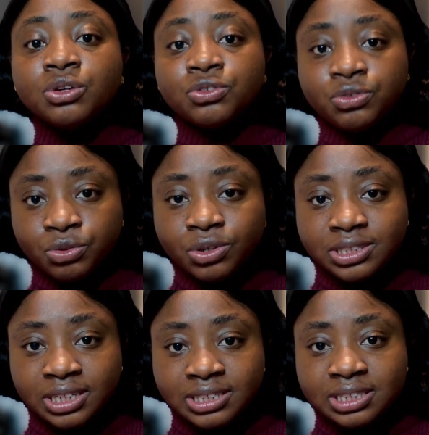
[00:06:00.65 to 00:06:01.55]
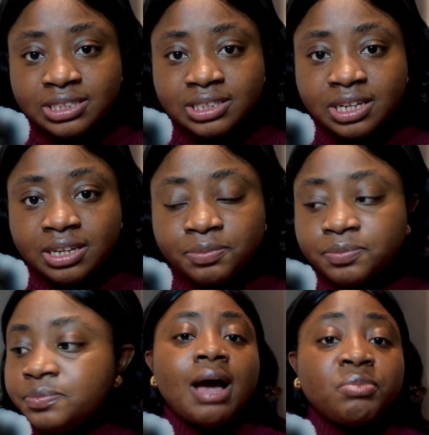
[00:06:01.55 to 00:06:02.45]
through uncertainty.
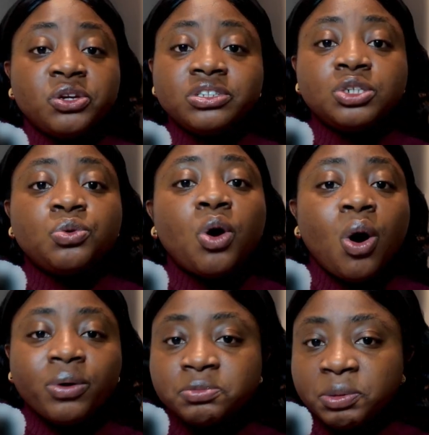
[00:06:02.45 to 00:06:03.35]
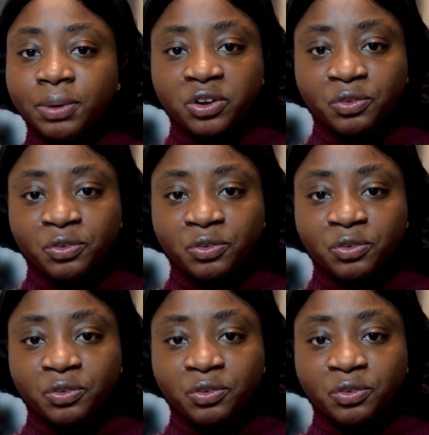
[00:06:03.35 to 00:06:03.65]
Ambiguity will always be part